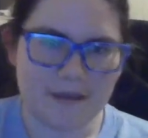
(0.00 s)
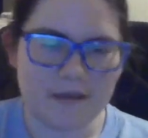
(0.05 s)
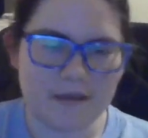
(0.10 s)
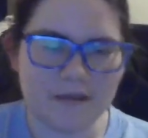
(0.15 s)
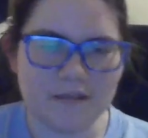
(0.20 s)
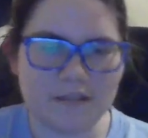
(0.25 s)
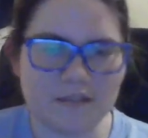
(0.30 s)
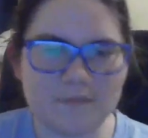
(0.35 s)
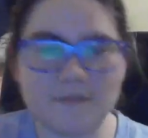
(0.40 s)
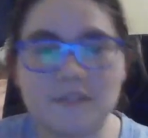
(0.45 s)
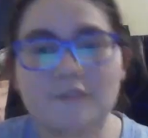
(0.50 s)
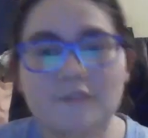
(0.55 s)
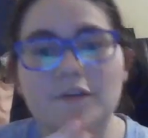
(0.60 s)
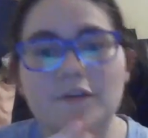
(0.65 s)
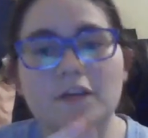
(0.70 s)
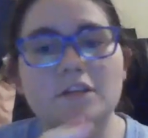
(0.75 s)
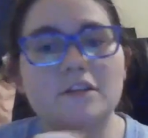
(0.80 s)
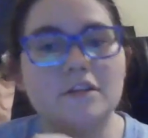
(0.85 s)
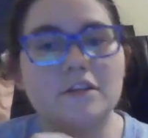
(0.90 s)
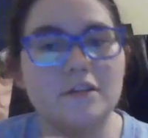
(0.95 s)

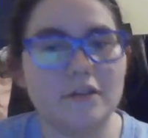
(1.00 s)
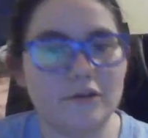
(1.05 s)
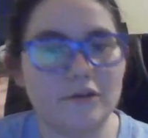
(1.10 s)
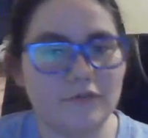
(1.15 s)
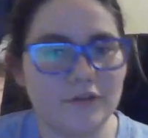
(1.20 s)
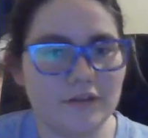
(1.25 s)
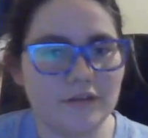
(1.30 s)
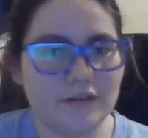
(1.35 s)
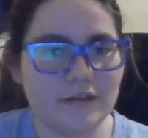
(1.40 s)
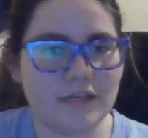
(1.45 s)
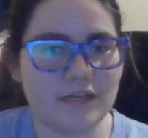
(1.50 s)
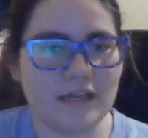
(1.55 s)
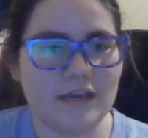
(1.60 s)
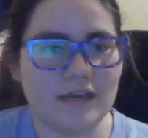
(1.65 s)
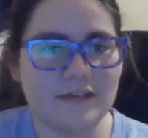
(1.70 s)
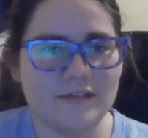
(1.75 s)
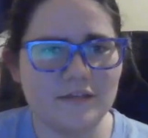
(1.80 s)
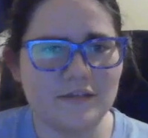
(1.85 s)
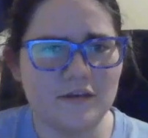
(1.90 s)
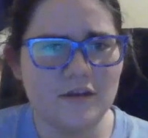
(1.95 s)
Specific to Logan, he
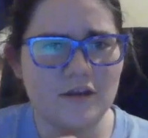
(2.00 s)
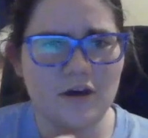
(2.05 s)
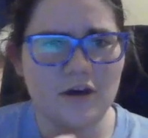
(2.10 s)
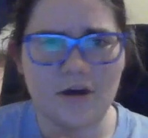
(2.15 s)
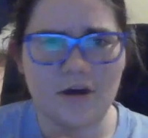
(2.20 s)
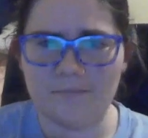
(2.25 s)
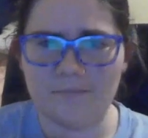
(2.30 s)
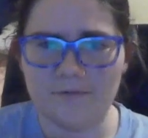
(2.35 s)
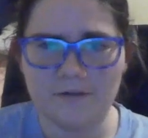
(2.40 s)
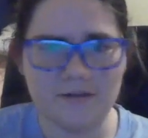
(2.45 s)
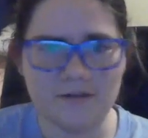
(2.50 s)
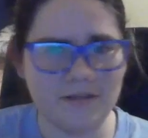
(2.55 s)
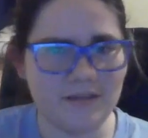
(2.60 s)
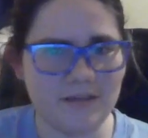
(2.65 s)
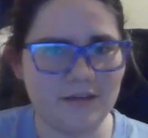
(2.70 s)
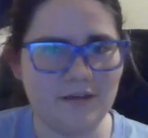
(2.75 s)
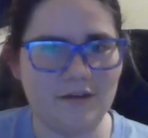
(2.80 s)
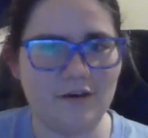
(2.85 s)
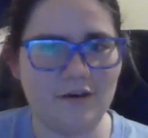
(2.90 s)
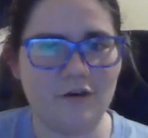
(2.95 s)
has a
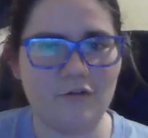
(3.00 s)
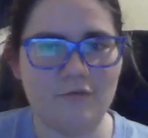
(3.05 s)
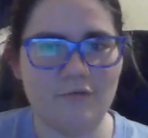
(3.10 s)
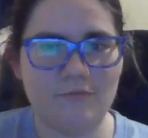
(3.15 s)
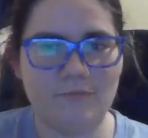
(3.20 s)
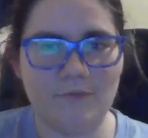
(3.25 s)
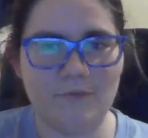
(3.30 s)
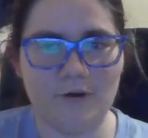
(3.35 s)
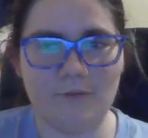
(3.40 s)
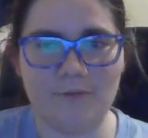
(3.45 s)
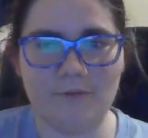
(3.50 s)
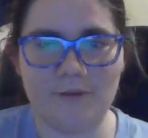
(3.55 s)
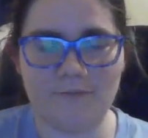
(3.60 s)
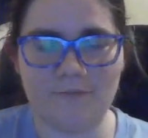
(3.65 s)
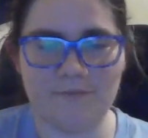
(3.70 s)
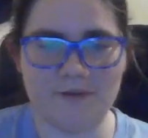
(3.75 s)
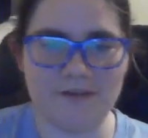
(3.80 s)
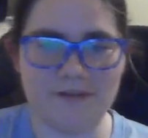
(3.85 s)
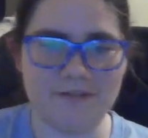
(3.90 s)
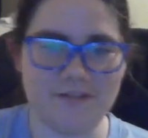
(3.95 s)
complete goat moment
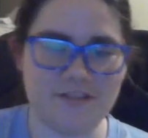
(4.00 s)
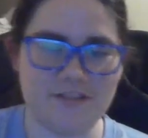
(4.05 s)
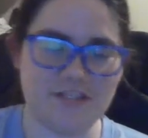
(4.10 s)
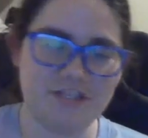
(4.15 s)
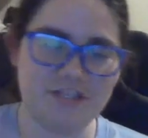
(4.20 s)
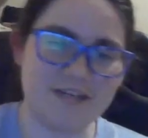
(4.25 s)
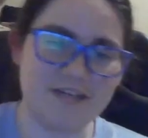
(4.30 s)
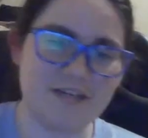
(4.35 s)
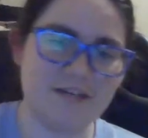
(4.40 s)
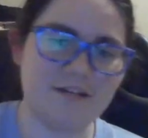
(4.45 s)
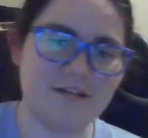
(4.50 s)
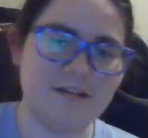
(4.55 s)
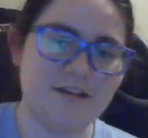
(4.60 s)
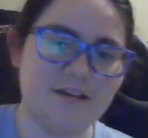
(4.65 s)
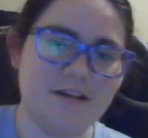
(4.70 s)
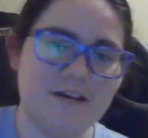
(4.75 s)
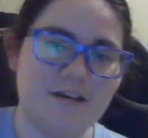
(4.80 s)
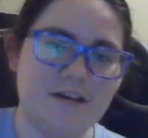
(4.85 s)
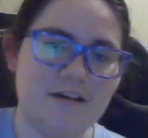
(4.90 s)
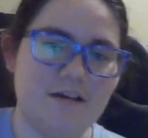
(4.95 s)
because Jean,
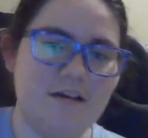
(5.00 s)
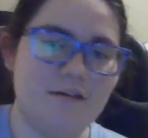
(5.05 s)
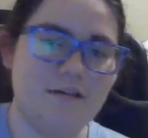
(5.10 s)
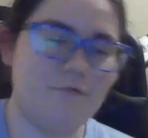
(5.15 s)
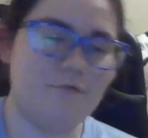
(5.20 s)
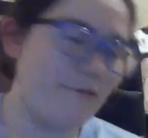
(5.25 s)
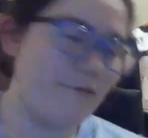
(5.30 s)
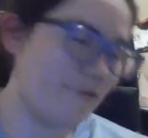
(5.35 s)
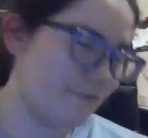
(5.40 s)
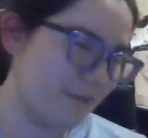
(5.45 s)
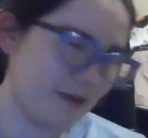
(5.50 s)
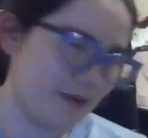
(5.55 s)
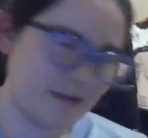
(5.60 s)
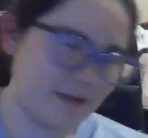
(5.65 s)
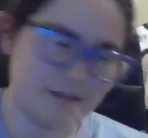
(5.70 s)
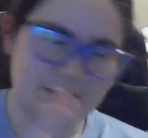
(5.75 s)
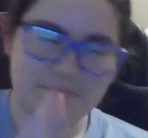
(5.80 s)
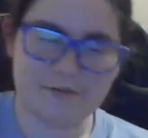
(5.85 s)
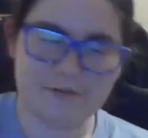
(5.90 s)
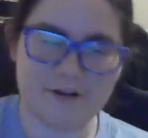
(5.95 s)
what with
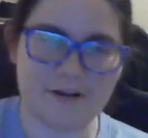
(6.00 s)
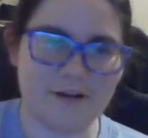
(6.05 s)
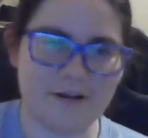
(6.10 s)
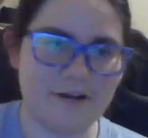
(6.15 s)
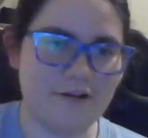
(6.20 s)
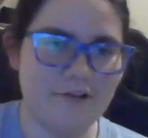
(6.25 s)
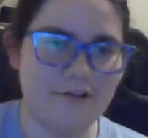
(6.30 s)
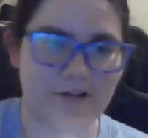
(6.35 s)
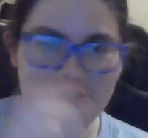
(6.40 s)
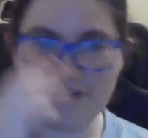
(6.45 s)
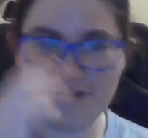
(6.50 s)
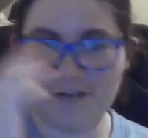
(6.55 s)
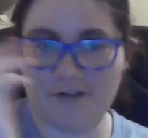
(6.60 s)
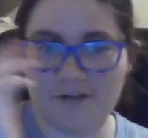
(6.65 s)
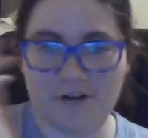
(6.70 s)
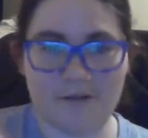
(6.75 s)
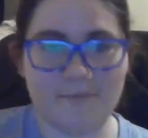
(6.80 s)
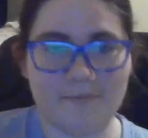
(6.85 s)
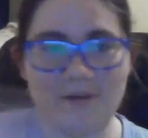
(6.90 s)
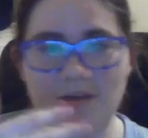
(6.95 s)
Madeline Pryor going on,
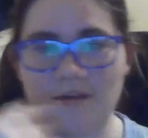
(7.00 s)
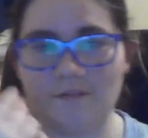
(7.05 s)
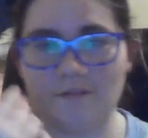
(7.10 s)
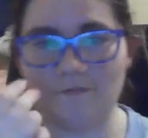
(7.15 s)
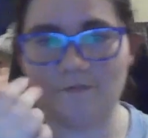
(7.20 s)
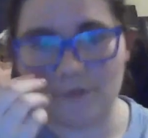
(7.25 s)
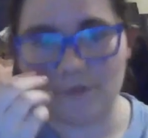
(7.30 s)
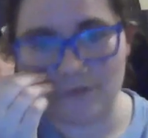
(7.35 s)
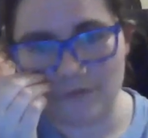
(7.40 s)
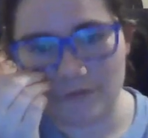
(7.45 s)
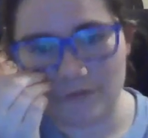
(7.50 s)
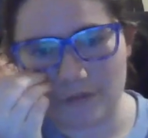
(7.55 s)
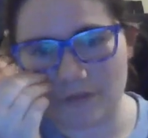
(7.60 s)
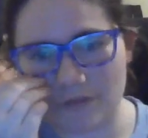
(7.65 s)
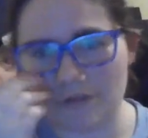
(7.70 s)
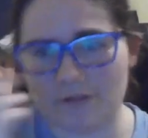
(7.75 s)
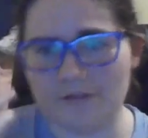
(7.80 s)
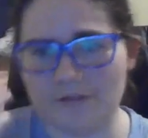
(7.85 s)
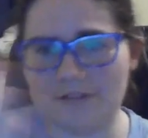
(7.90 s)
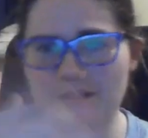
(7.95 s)
her being confused,
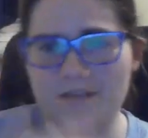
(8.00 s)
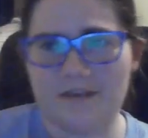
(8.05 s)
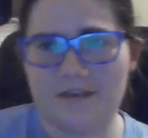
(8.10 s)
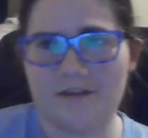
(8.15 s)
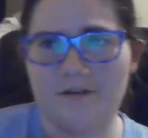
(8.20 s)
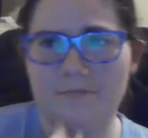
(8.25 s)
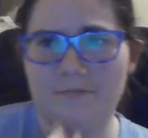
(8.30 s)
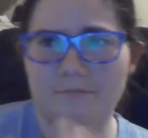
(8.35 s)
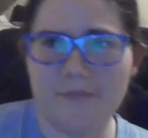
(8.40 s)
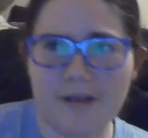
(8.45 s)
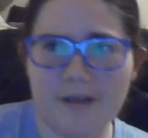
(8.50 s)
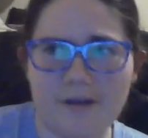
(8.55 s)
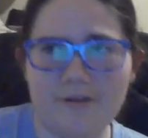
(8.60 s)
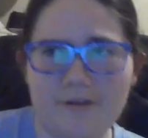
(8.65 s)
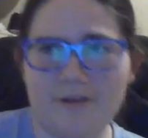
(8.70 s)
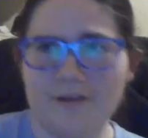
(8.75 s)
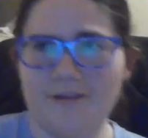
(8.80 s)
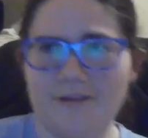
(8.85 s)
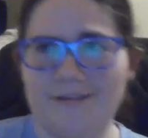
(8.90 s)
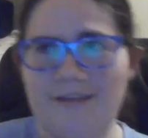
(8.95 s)
her and Psyche are
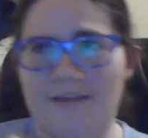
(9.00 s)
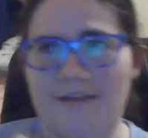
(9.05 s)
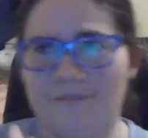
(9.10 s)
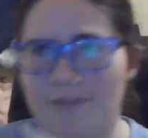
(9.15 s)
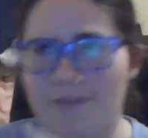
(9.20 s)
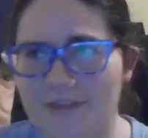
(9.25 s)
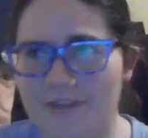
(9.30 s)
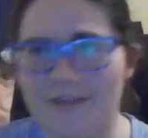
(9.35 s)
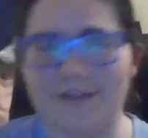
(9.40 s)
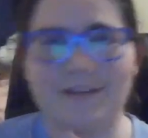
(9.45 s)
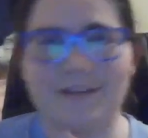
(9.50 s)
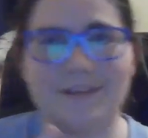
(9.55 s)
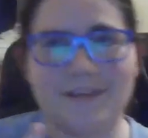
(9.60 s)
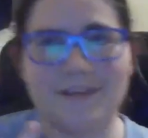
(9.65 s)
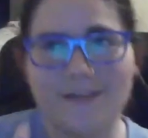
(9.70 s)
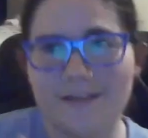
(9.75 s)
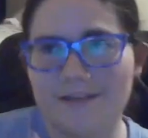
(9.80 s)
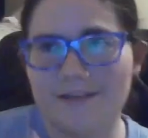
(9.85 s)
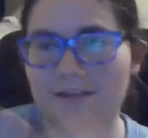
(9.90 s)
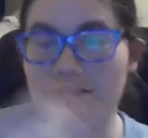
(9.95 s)
married and they have a kid, and the
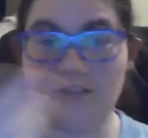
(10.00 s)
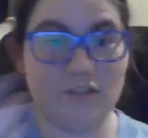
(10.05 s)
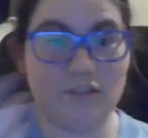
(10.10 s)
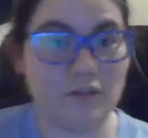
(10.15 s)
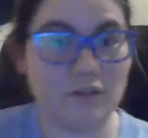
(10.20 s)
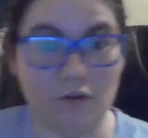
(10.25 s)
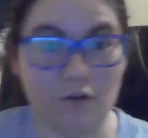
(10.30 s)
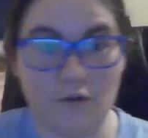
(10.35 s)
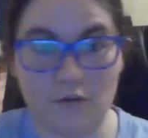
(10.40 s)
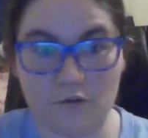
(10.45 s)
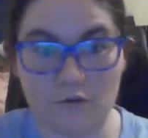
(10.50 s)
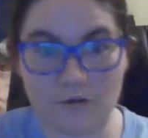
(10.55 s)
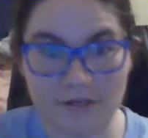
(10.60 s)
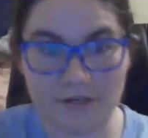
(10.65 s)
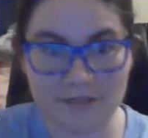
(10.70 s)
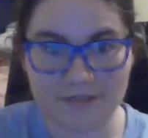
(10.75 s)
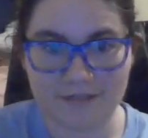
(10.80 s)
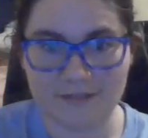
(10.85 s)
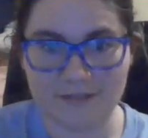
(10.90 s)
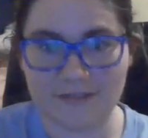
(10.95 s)
kid, it's all
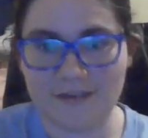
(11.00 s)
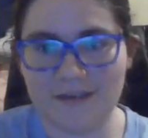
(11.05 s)
crazy.